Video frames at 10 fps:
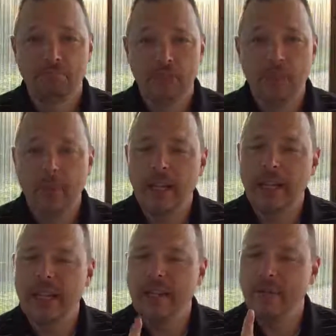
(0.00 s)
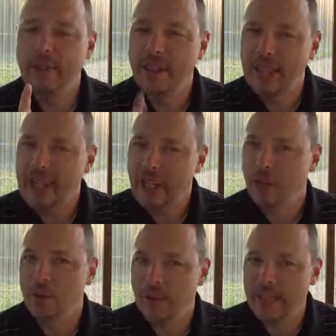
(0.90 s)
You might not even
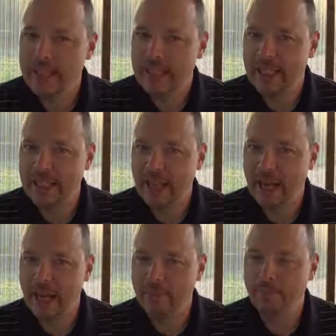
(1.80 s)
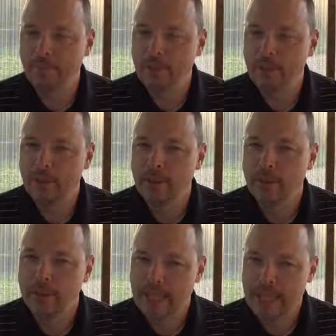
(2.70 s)
think you're wasting time,
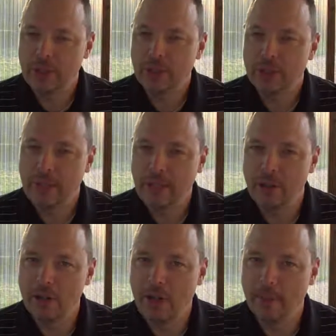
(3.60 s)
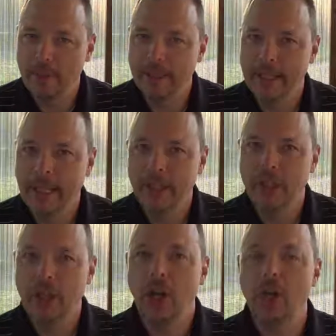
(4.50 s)
but that's going to be our topic today.
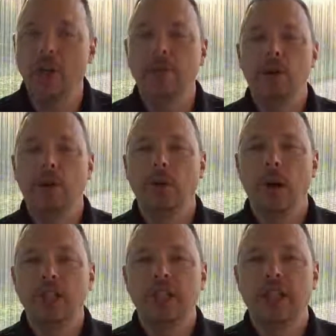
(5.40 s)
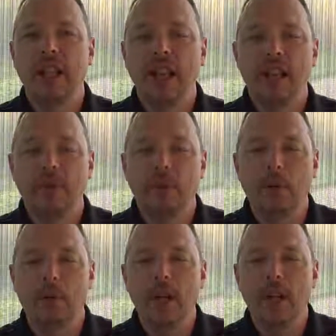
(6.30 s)
So, if you are watching live
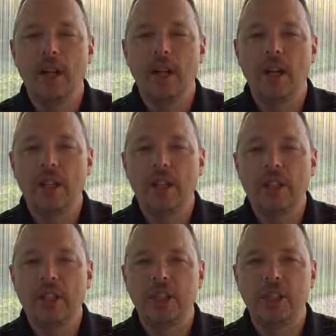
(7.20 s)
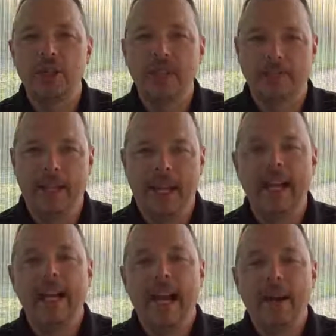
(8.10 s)
or watching on the replay,
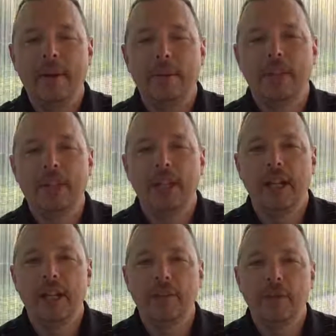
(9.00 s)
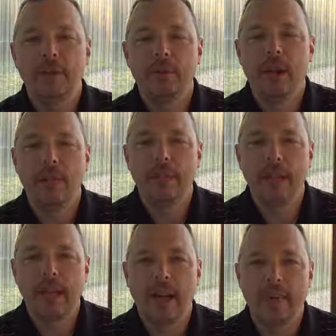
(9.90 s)
I would appreciate it if you would drop me
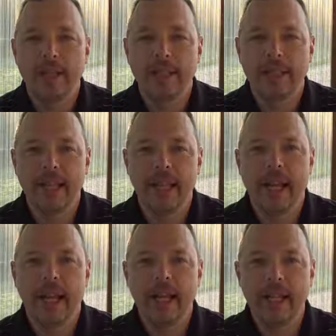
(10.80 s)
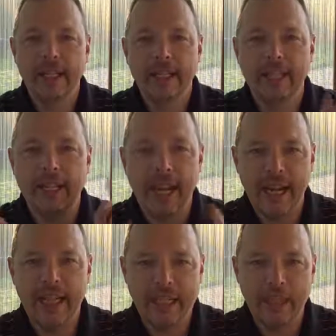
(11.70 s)
a comment and say hi. And
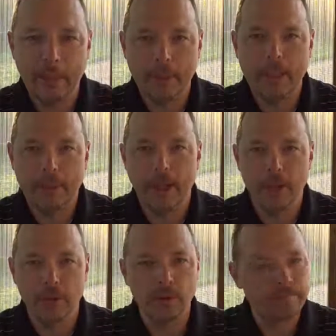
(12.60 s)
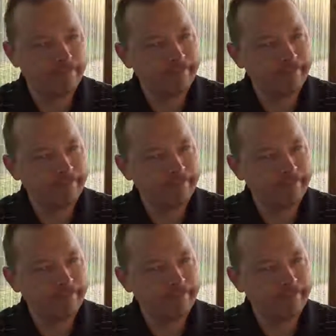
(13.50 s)
today, something special.